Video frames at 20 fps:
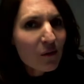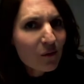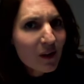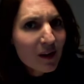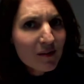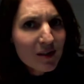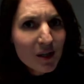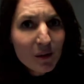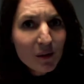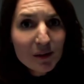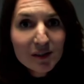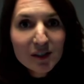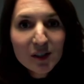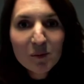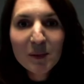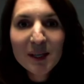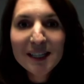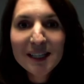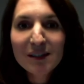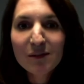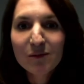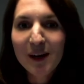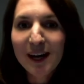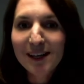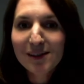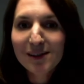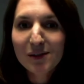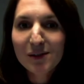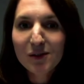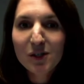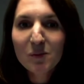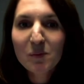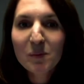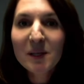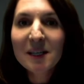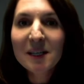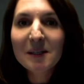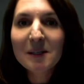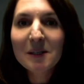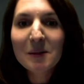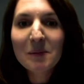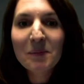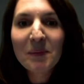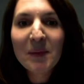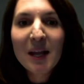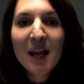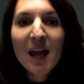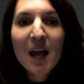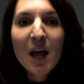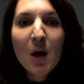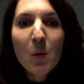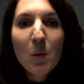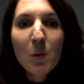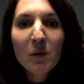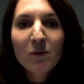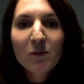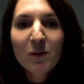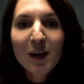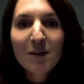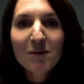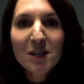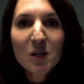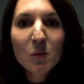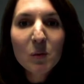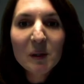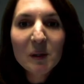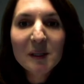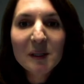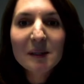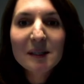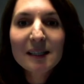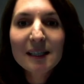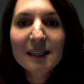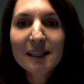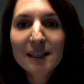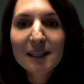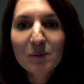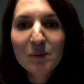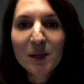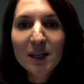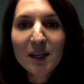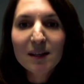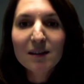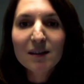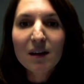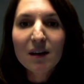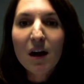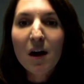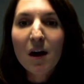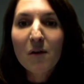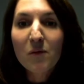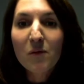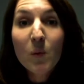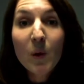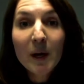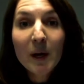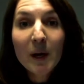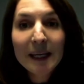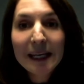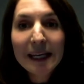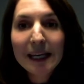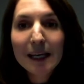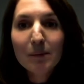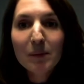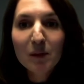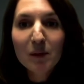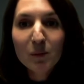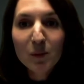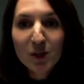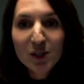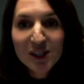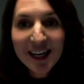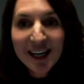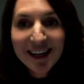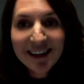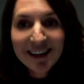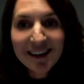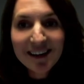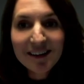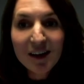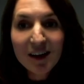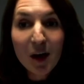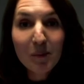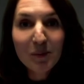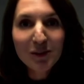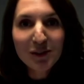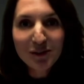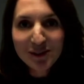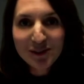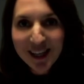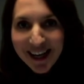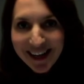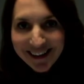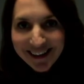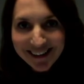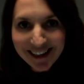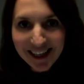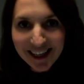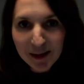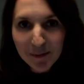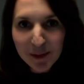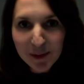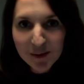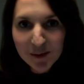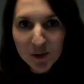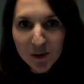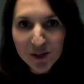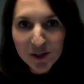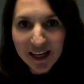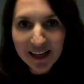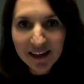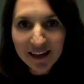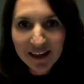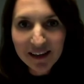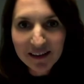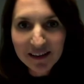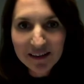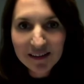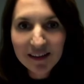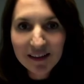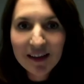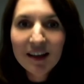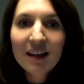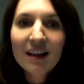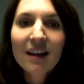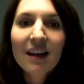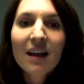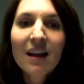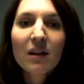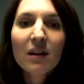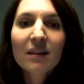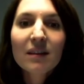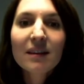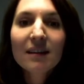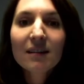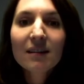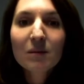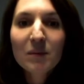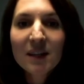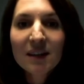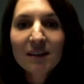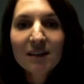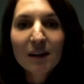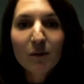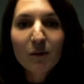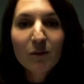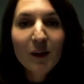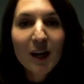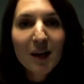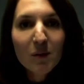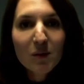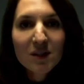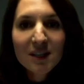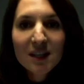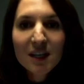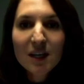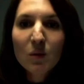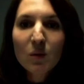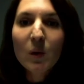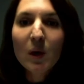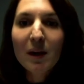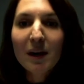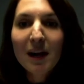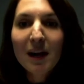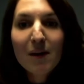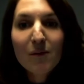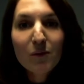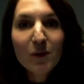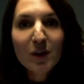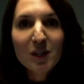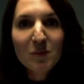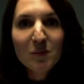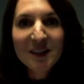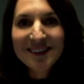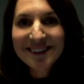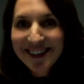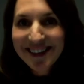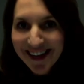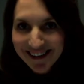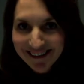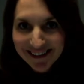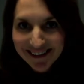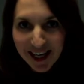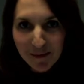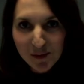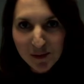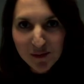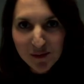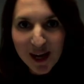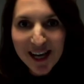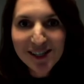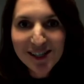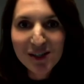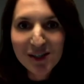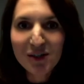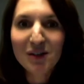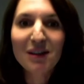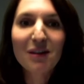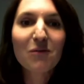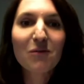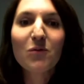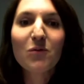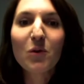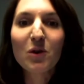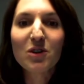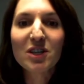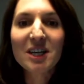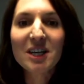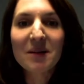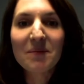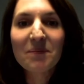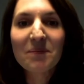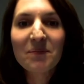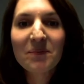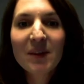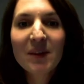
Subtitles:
5G also means faster speeds. With 5G, we'll see speeds of 1 gigabit per second up to 10 gigabits per second. This means that 5G will on average be 10 times faster than 4G.